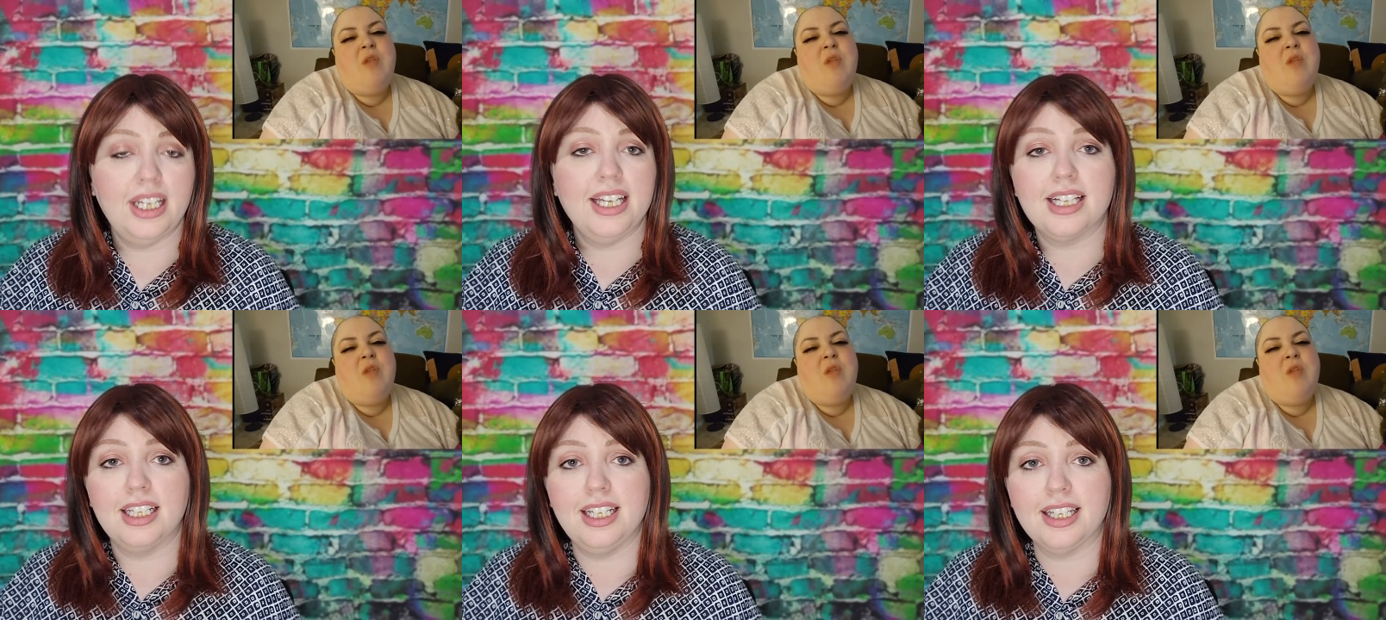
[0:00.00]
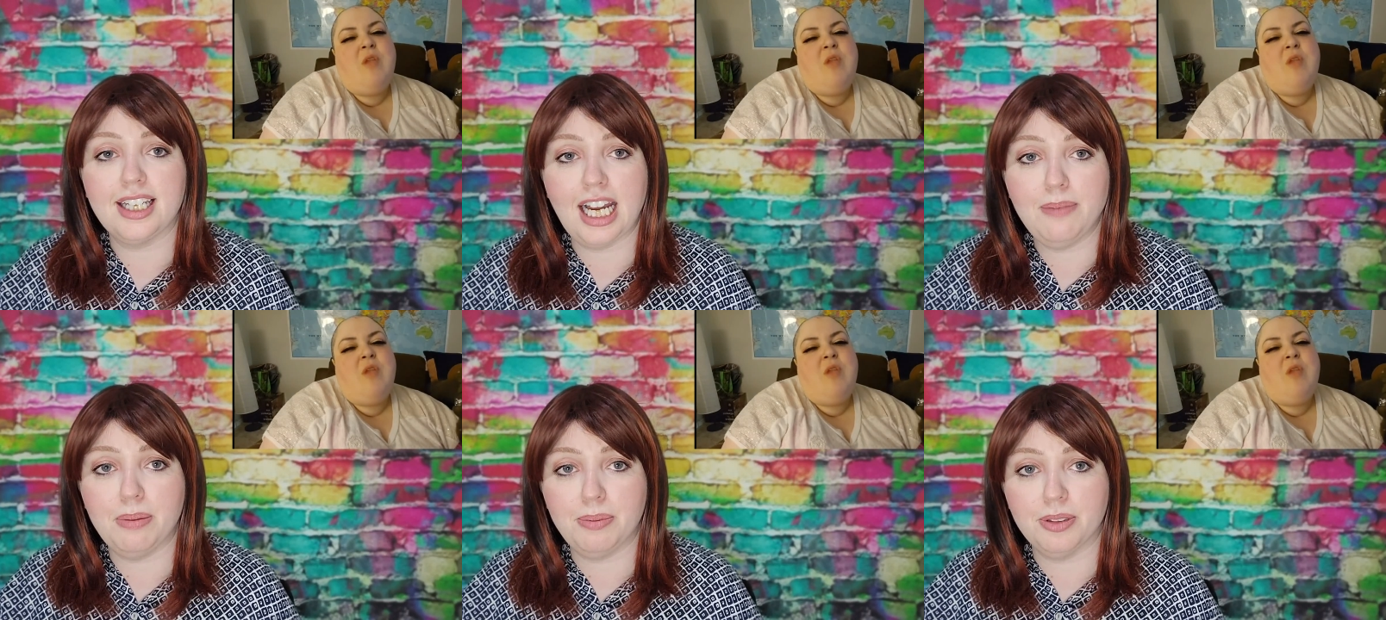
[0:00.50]
Speaker 1: legally
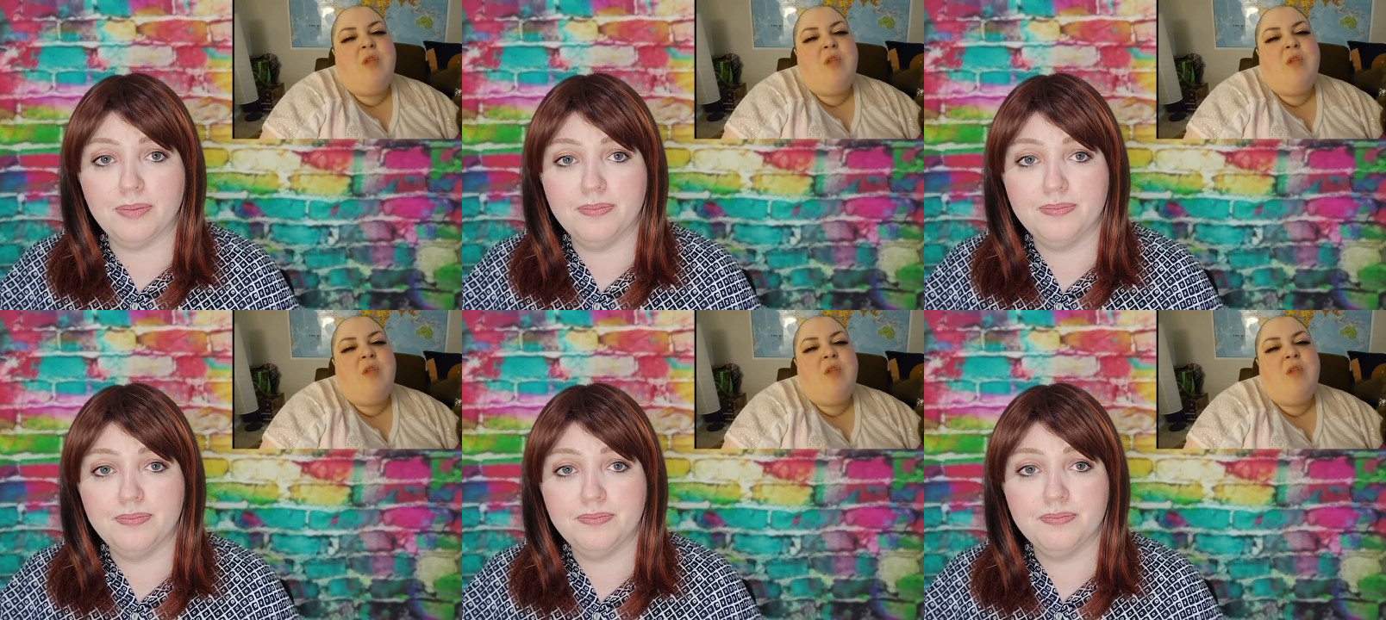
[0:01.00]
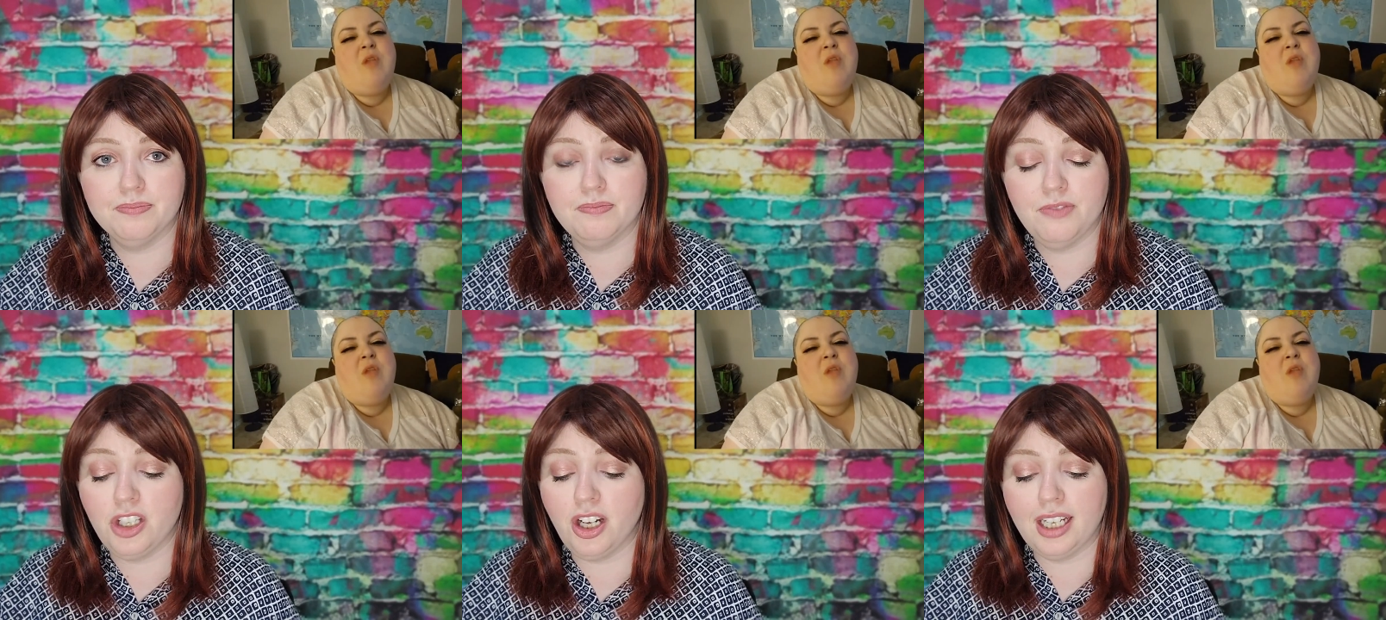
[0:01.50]
incapable. Have
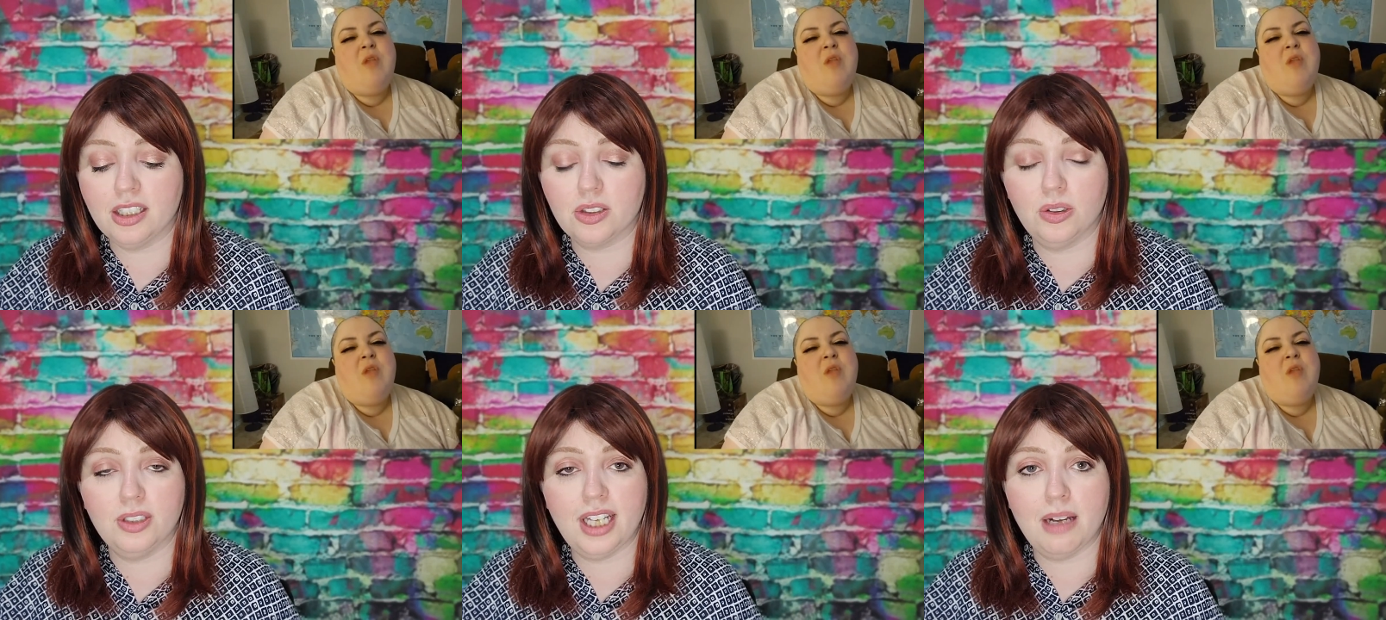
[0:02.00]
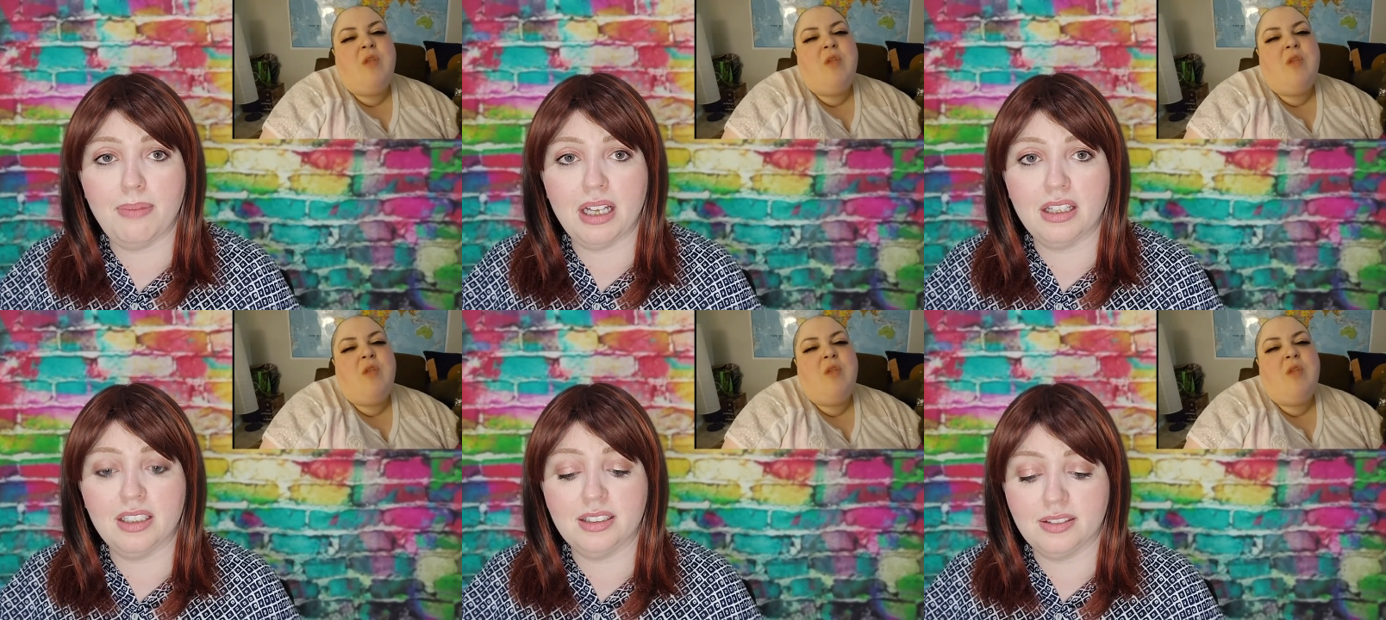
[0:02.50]
you not had a call yet about
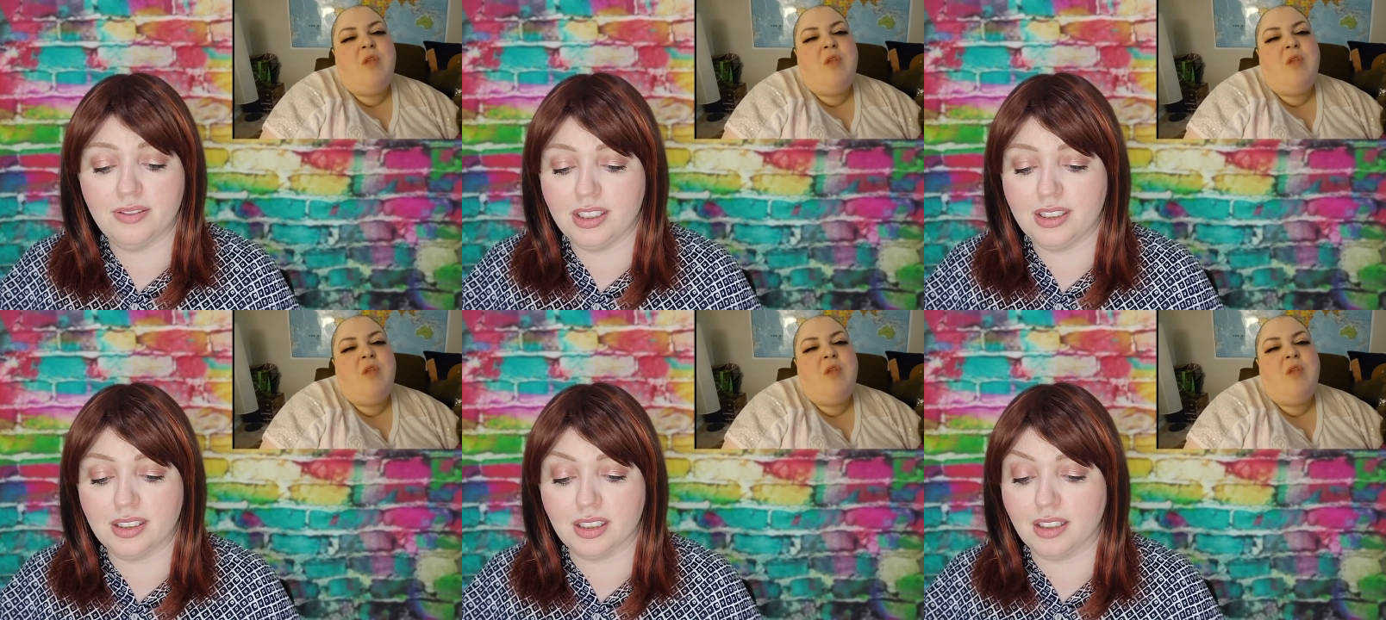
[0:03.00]
this? This is a